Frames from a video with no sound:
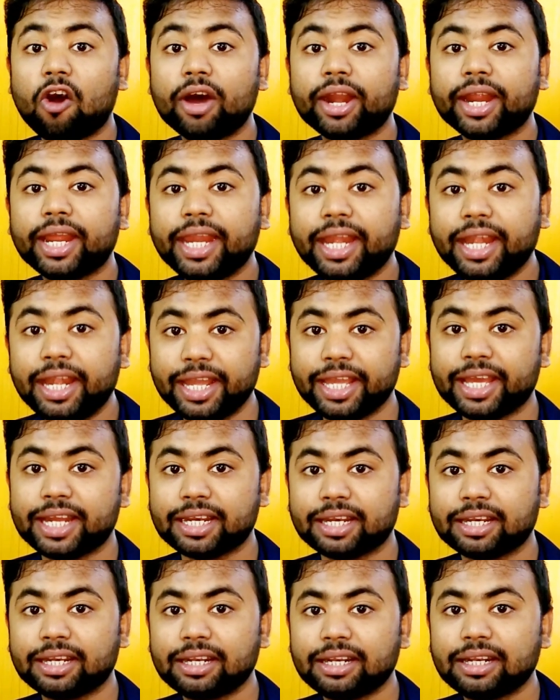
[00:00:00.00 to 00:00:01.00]
or
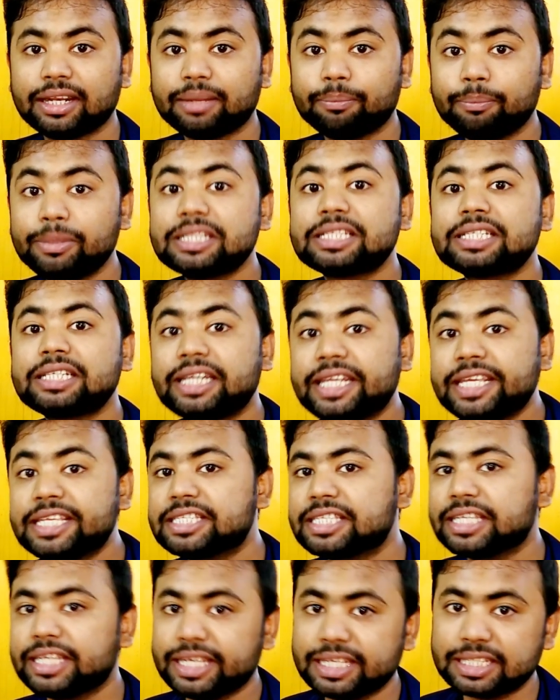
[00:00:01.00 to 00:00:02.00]
Indian, means
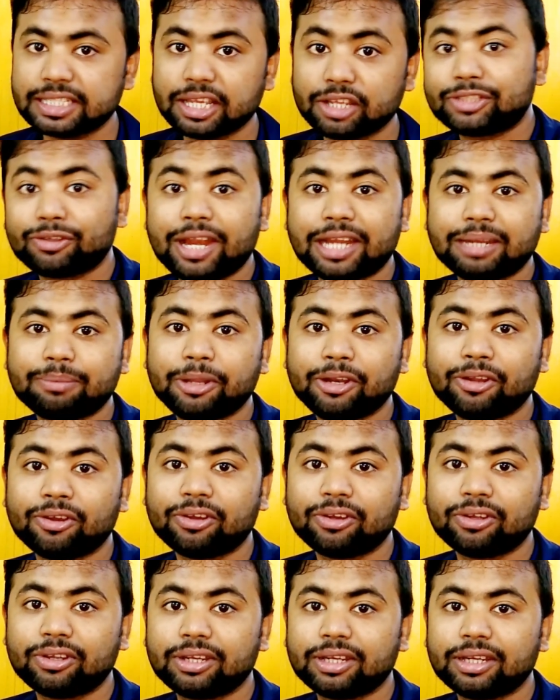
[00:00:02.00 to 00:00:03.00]
T-Series. So let me know
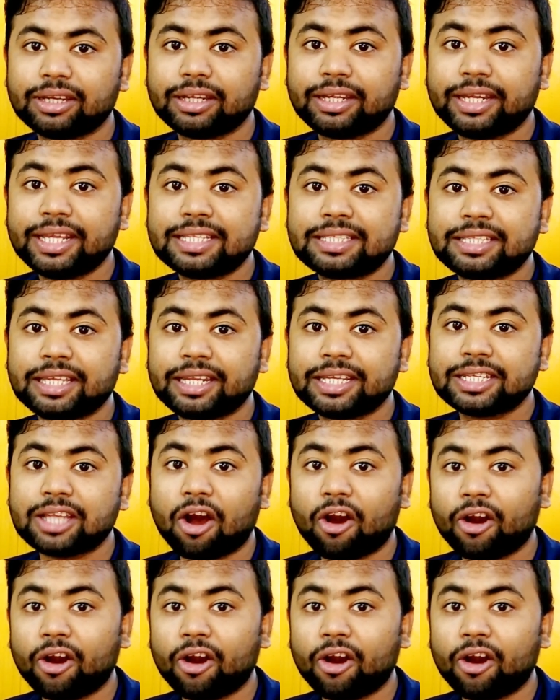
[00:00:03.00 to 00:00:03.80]
T-Series